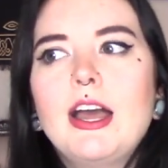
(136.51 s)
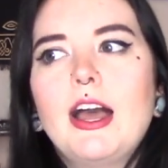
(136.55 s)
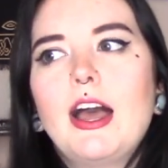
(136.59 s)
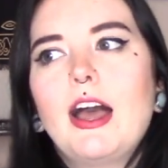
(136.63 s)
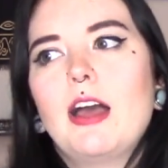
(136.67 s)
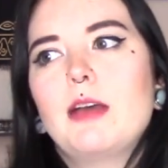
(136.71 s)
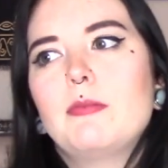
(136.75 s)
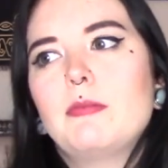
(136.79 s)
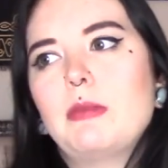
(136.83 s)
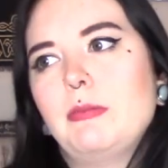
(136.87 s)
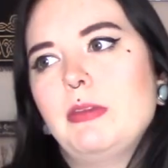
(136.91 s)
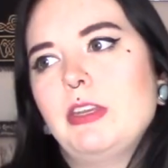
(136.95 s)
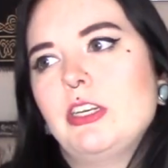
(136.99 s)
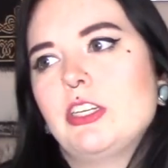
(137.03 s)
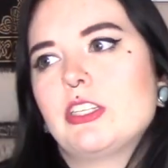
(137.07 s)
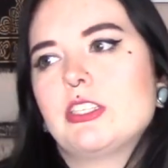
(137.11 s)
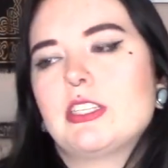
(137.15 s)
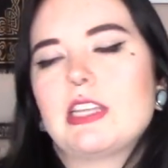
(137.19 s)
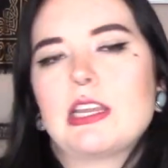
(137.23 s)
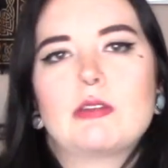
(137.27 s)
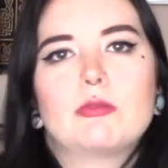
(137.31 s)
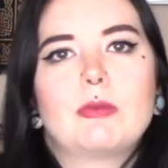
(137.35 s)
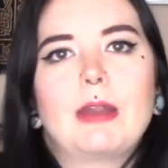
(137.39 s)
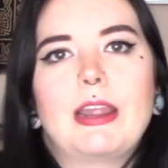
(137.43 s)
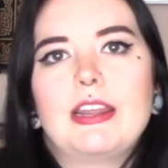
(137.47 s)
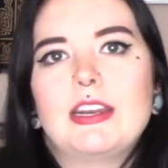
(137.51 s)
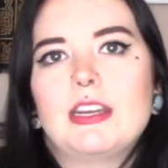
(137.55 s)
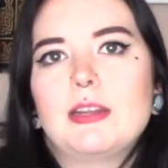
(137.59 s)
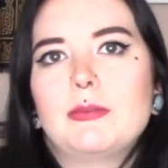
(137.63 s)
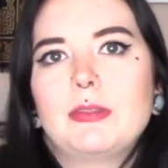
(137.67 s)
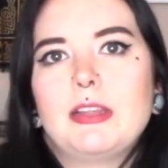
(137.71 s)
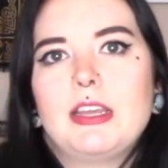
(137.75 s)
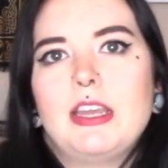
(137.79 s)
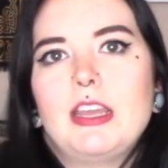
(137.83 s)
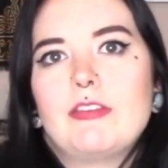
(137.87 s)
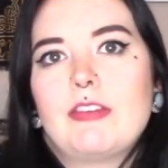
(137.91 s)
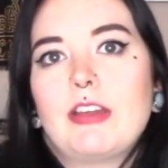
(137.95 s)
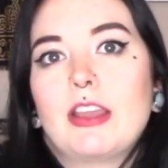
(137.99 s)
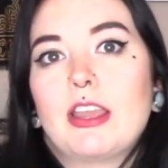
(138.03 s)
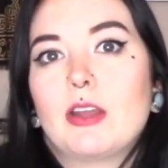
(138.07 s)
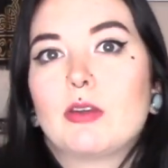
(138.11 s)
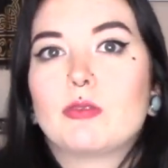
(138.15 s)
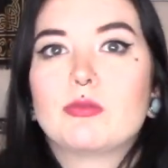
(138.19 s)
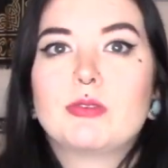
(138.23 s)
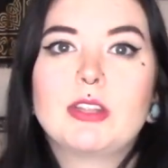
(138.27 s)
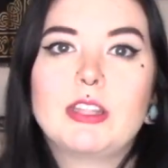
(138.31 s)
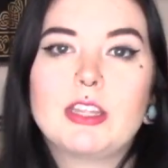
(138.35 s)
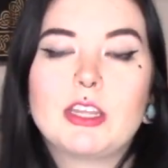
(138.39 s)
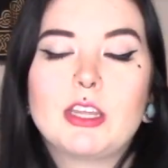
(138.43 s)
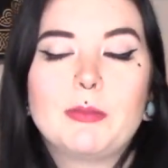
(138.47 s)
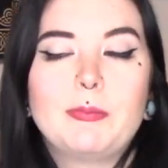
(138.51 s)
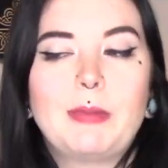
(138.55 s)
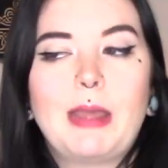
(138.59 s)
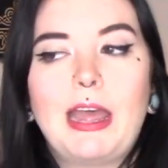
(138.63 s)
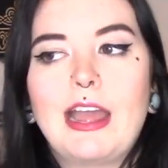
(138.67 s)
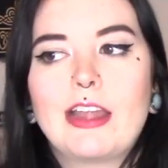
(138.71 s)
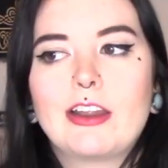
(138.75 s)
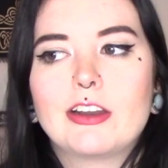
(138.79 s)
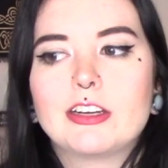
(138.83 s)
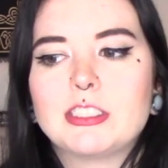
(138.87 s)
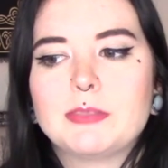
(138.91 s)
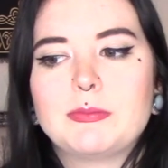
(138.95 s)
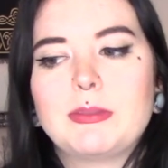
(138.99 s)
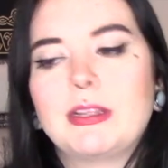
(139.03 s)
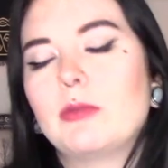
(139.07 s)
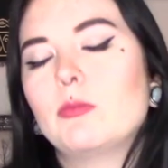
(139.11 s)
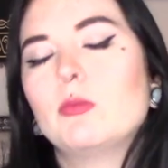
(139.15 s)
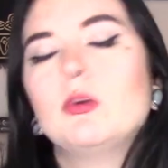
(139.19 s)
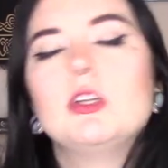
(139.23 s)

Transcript: um, maybe just like randomly if I get a really good bag or something.